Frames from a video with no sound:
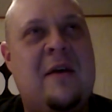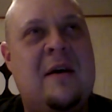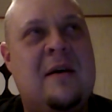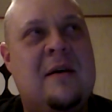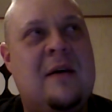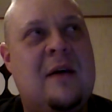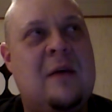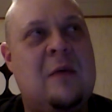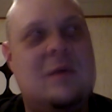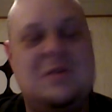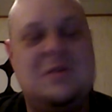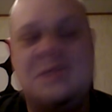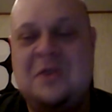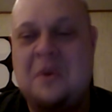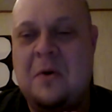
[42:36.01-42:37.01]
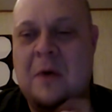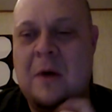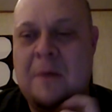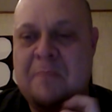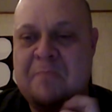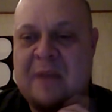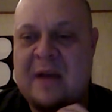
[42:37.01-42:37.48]
Uh, I was so
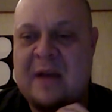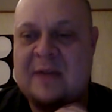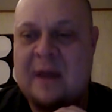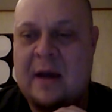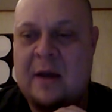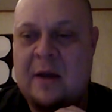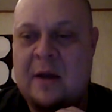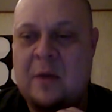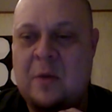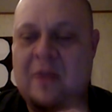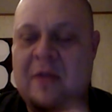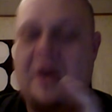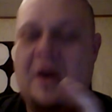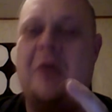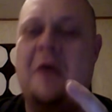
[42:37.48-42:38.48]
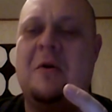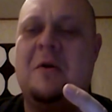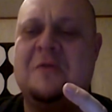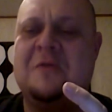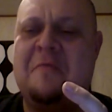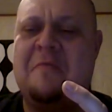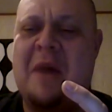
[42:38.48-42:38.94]
uh, excited when the
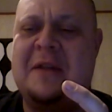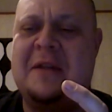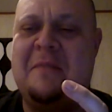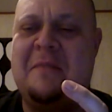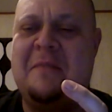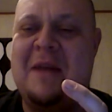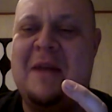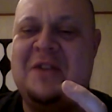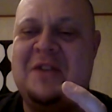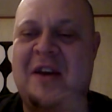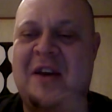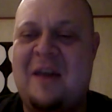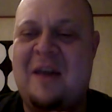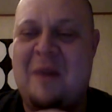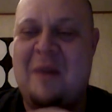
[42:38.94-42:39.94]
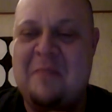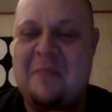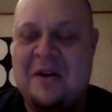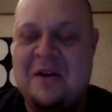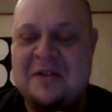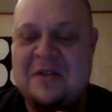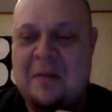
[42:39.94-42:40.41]
Heroes of Might and Magic came up
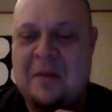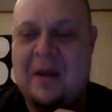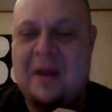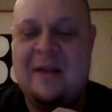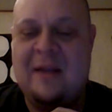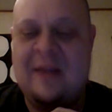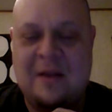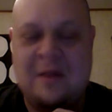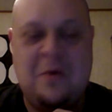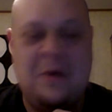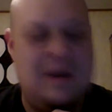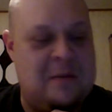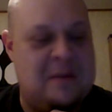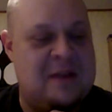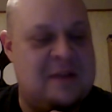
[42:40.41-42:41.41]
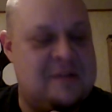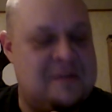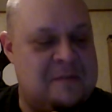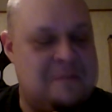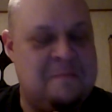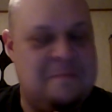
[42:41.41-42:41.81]
because I played that quite a bit